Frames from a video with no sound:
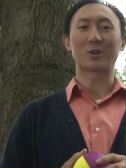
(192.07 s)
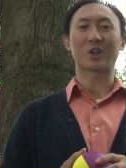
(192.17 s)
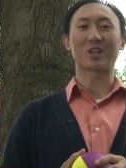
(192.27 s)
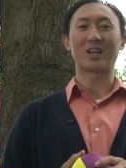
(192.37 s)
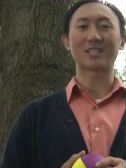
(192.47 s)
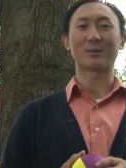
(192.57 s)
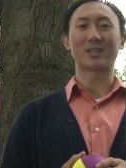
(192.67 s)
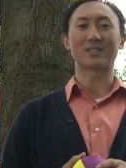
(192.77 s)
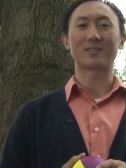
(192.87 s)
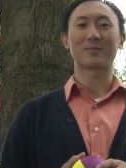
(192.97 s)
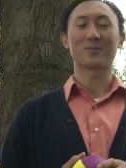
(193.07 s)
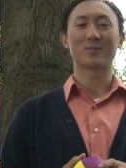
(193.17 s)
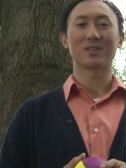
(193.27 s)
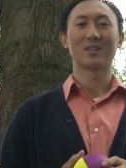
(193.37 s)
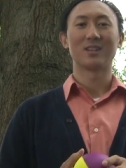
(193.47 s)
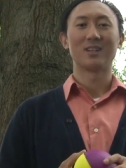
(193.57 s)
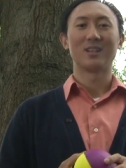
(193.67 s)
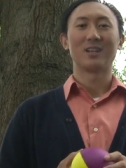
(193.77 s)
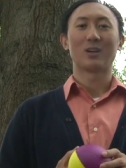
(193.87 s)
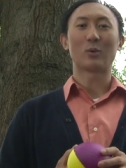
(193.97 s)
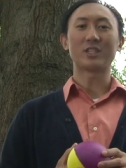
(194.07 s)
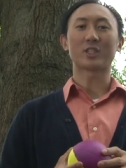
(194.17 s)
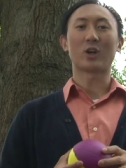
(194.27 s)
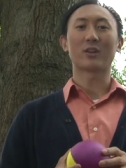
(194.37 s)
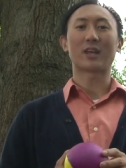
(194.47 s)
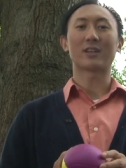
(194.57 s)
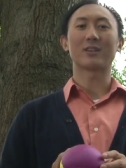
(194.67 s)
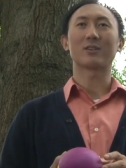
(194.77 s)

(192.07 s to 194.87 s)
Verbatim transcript: with your classmates. We saw that